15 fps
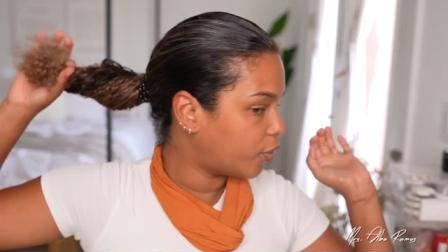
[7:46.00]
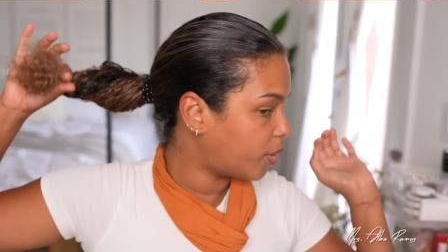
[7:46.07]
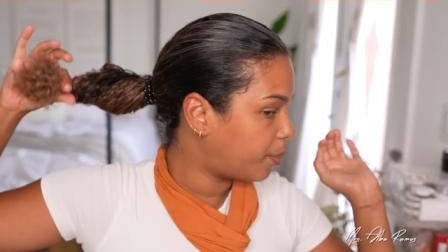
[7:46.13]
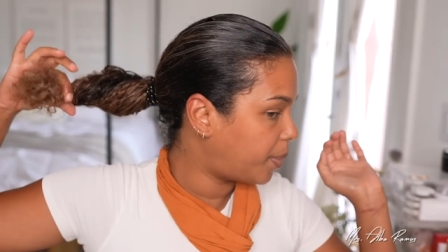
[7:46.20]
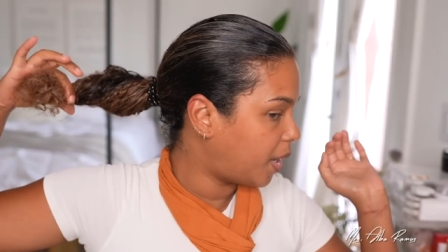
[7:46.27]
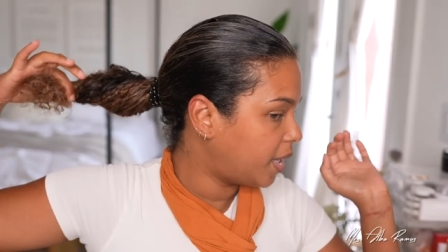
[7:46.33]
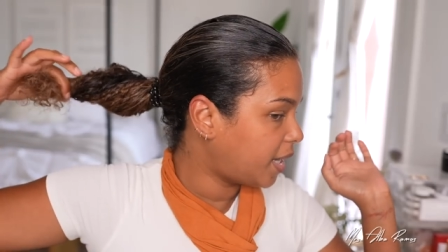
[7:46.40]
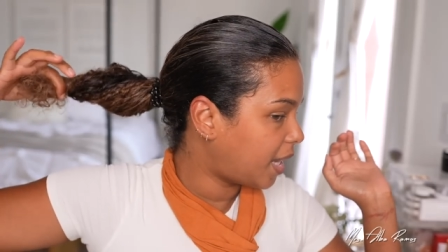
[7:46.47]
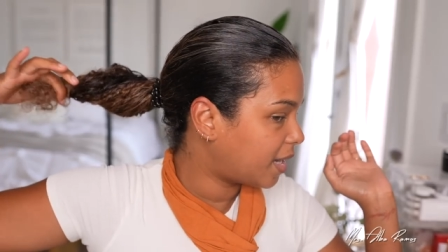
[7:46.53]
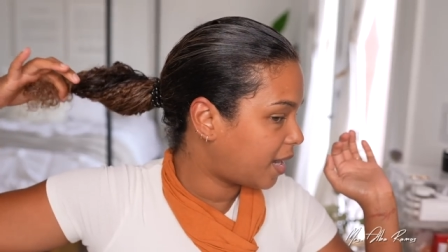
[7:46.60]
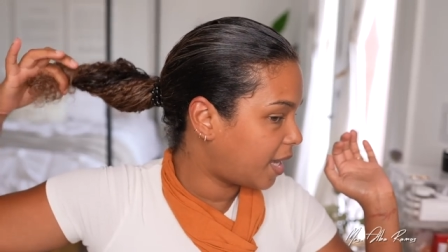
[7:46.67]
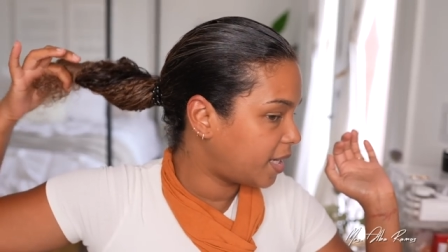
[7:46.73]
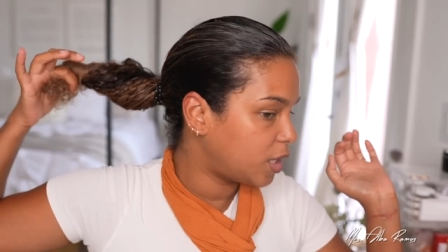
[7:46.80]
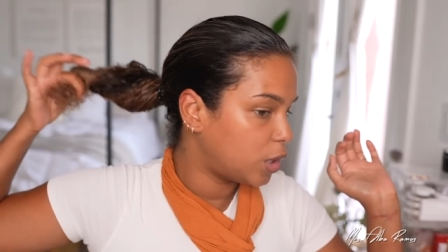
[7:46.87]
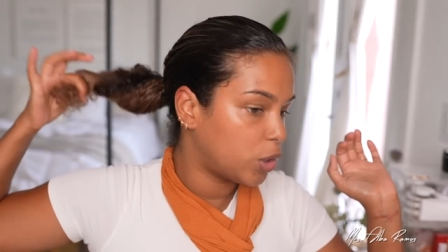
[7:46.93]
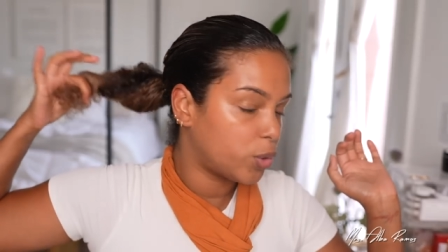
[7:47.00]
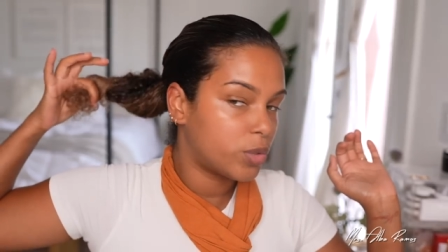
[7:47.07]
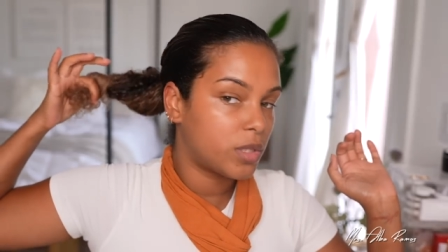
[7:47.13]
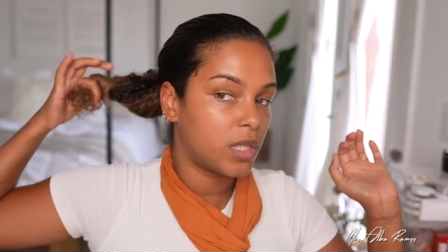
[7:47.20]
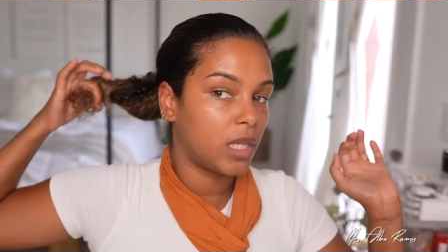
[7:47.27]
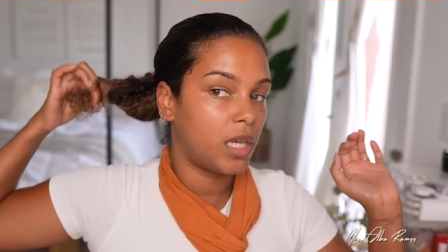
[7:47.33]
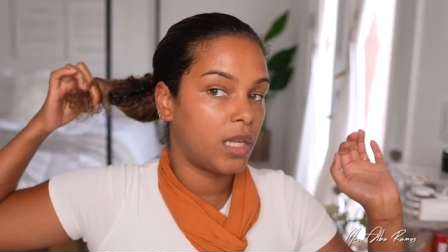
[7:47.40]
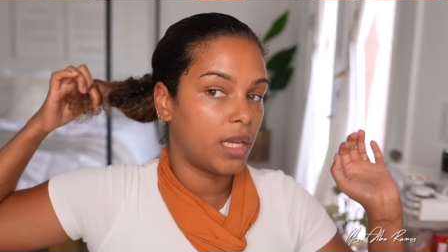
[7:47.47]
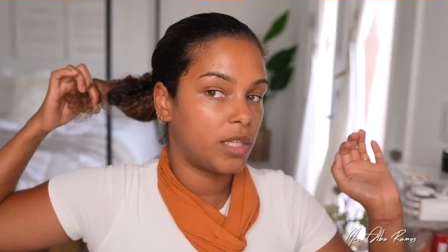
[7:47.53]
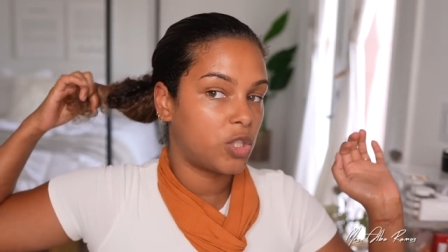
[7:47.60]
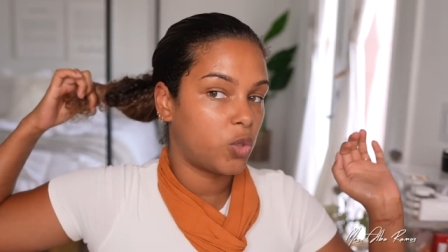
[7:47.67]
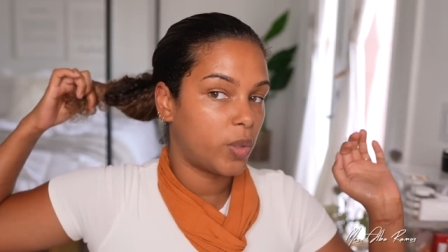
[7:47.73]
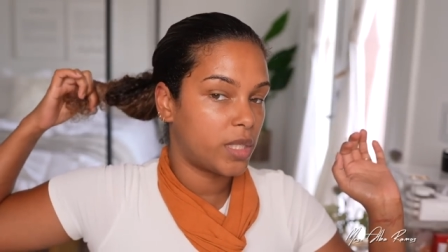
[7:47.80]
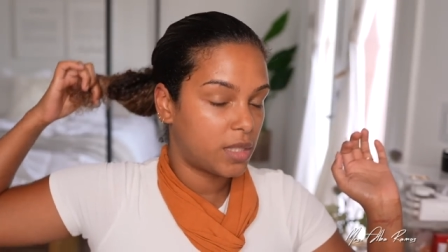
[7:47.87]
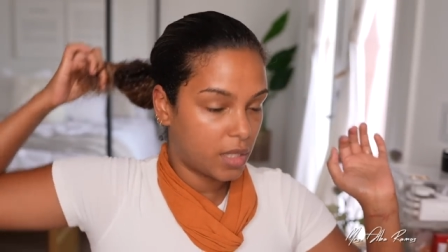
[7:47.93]
For the bun, I kind of loosely like
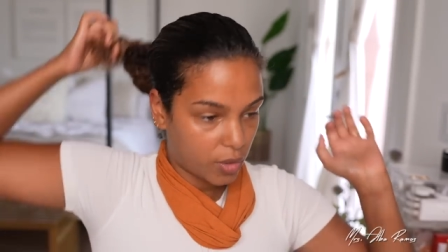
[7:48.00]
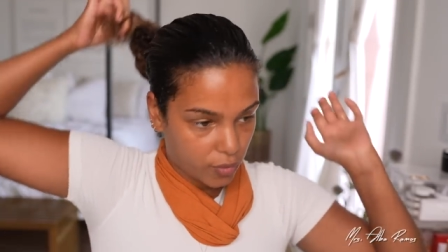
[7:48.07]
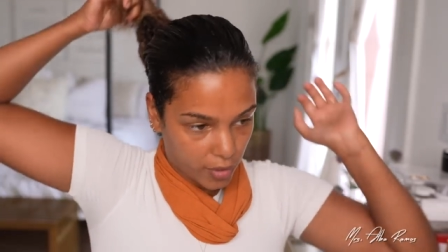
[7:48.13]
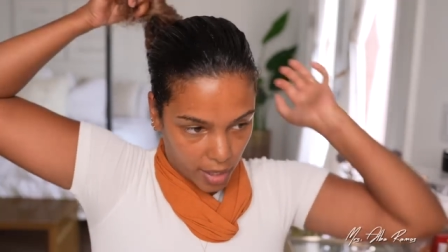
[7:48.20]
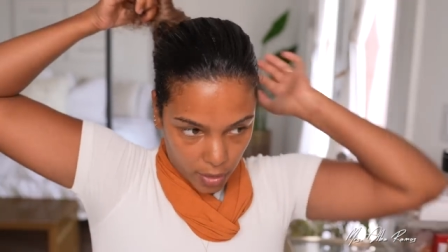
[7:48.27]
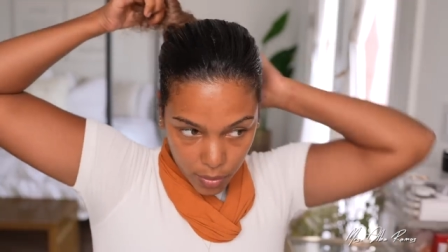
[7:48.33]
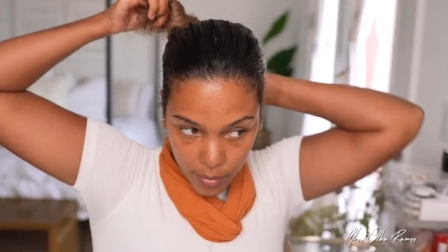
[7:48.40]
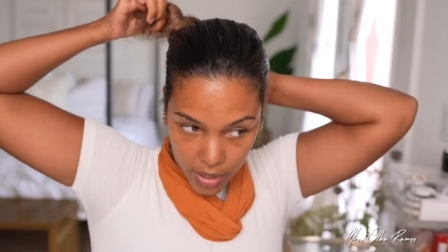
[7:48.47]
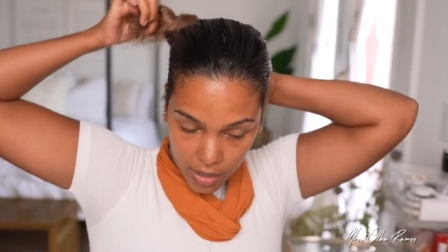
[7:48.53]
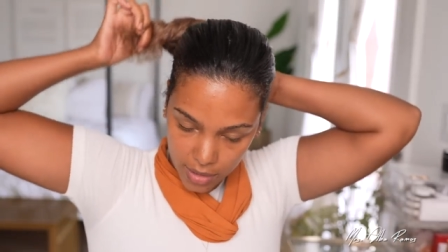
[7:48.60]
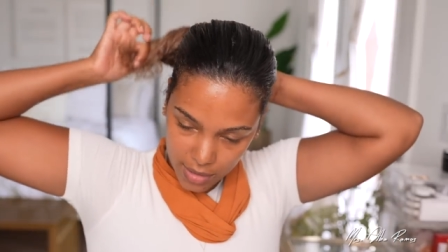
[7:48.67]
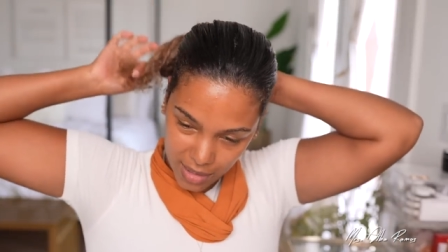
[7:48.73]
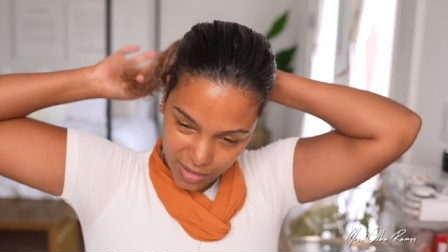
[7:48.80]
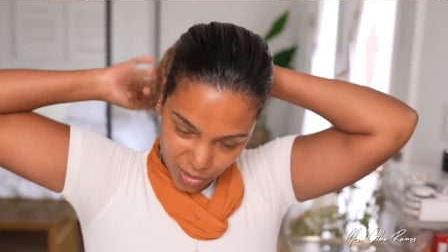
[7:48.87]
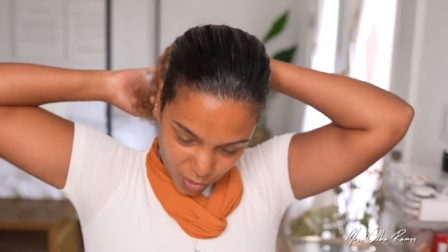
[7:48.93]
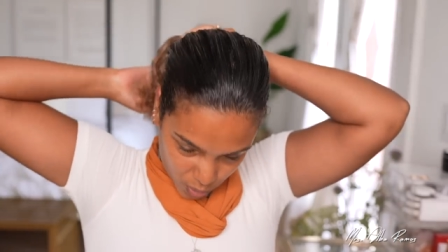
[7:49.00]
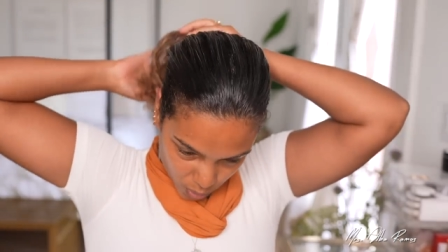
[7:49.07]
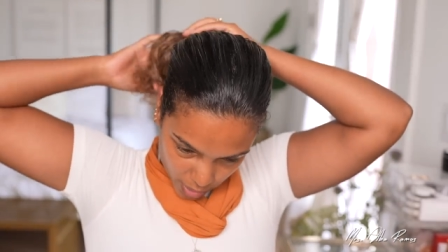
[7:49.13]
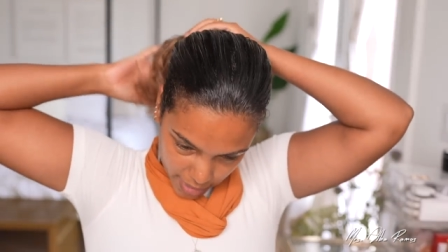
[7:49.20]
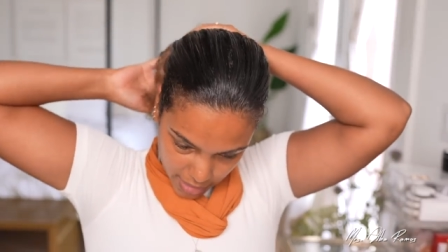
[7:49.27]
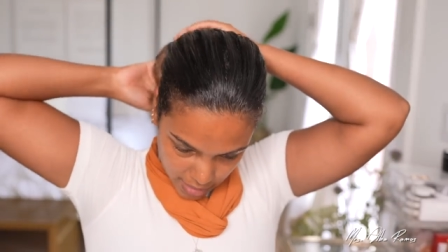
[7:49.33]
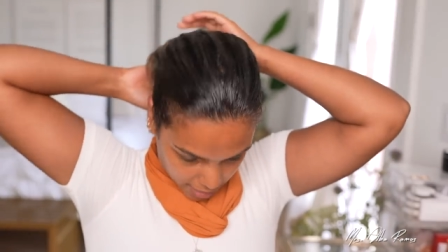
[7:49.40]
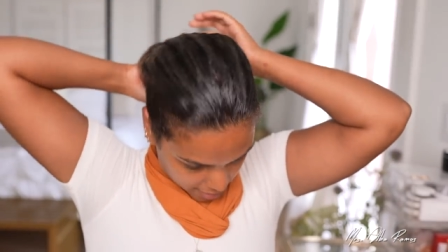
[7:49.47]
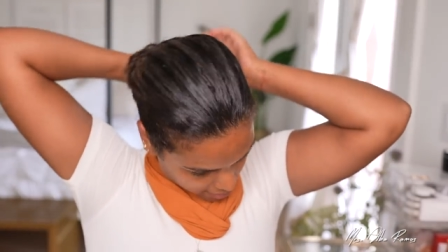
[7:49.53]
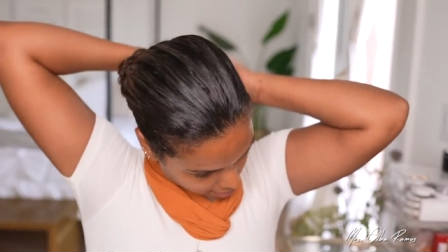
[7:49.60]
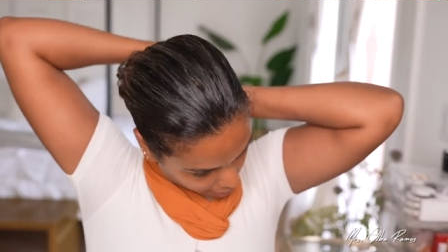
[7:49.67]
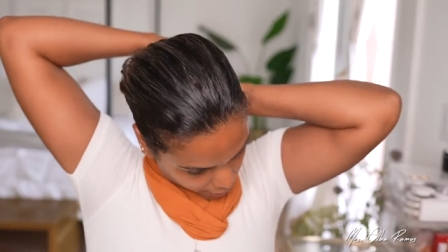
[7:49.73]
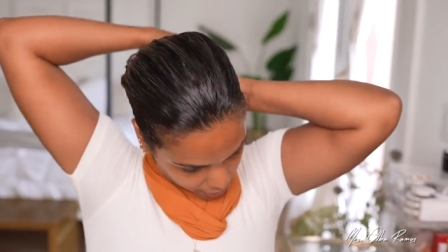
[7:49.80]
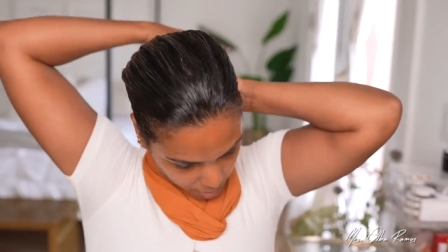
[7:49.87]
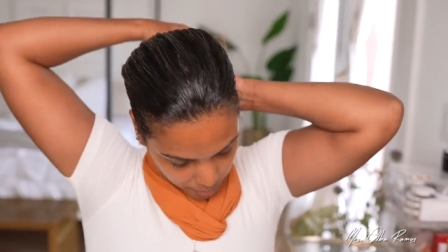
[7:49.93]
twist it around because I don't want it to
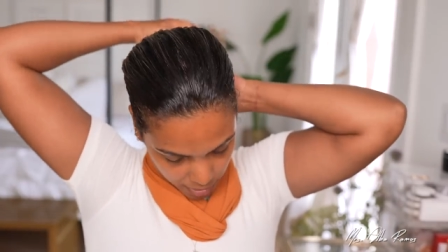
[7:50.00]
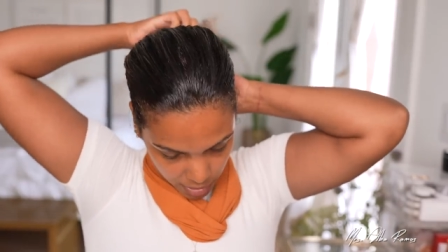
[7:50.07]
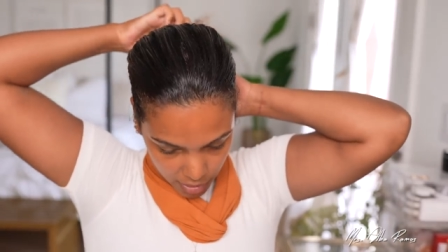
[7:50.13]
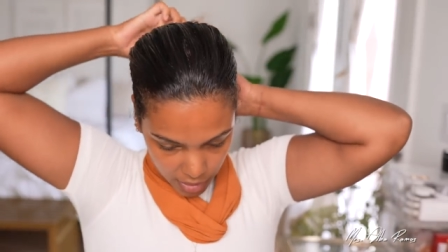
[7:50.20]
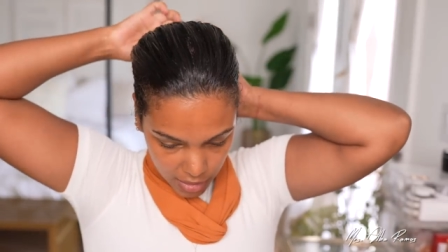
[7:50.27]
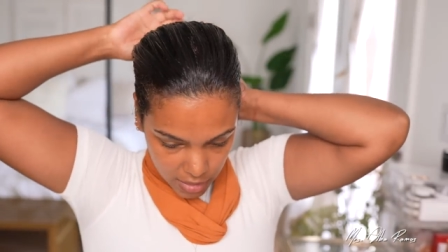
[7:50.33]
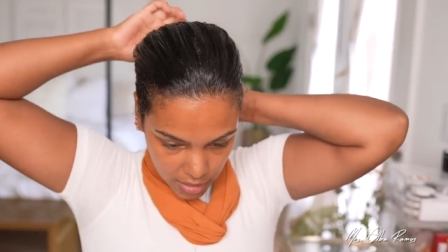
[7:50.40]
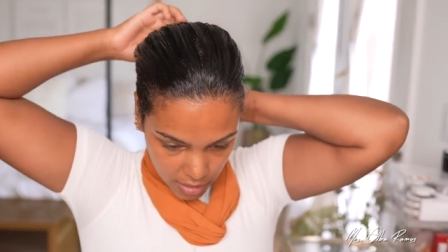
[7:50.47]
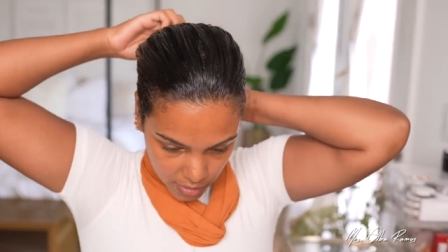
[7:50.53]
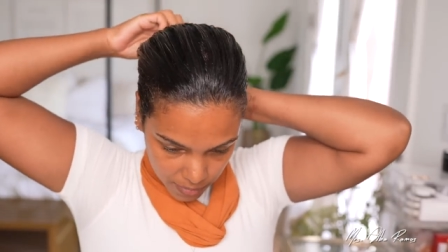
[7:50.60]
necessarily be neat,